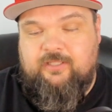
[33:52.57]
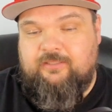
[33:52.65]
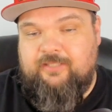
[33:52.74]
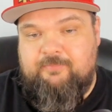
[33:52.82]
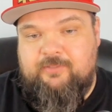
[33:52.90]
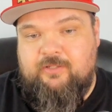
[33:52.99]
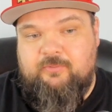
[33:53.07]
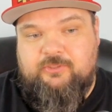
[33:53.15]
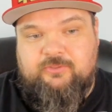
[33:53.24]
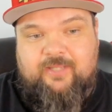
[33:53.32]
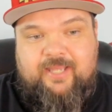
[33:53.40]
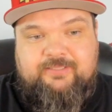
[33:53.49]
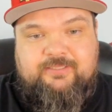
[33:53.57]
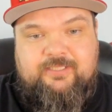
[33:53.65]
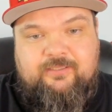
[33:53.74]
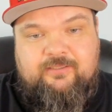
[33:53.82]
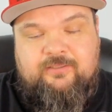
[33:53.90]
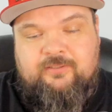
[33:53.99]
Let me know what you guys
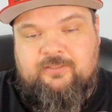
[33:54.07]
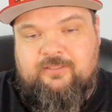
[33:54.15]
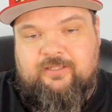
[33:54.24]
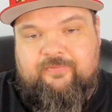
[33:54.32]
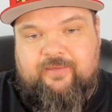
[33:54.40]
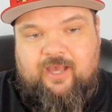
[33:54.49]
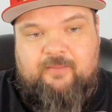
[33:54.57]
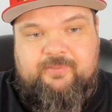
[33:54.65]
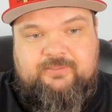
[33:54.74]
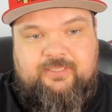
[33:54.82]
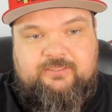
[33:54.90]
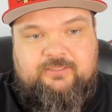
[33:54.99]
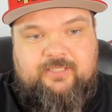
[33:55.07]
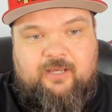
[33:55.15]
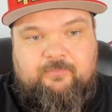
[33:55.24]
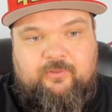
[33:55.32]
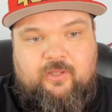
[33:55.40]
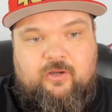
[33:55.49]
think in the comment section
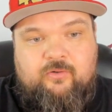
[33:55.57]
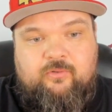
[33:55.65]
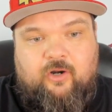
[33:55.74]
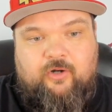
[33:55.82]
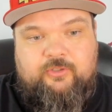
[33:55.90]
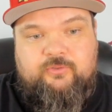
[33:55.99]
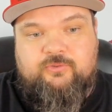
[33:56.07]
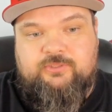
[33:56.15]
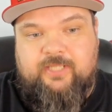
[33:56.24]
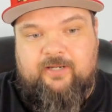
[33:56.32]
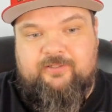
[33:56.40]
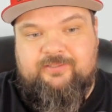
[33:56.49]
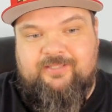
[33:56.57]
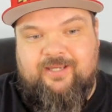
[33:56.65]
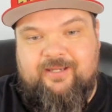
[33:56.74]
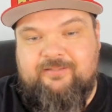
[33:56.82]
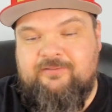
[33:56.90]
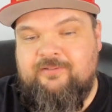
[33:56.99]
down below. Are you scared to
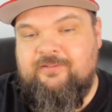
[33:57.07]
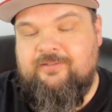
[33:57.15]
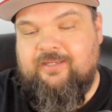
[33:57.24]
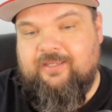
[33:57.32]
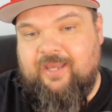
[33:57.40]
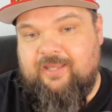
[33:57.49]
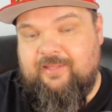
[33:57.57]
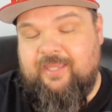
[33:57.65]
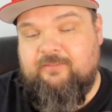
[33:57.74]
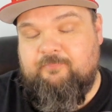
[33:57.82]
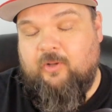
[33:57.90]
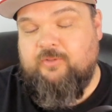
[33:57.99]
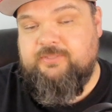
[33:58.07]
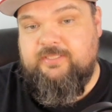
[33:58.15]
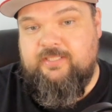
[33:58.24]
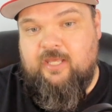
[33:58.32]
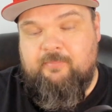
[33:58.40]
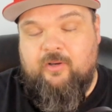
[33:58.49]
sign a guy like
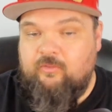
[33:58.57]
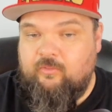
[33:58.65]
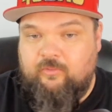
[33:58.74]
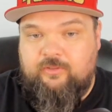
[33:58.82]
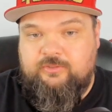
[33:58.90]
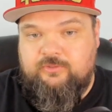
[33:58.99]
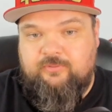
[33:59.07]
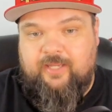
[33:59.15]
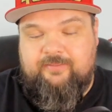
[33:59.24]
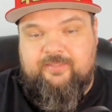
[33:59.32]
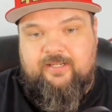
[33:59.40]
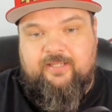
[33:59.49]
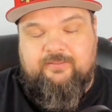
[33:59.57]
Paulson Adebo, or do you like that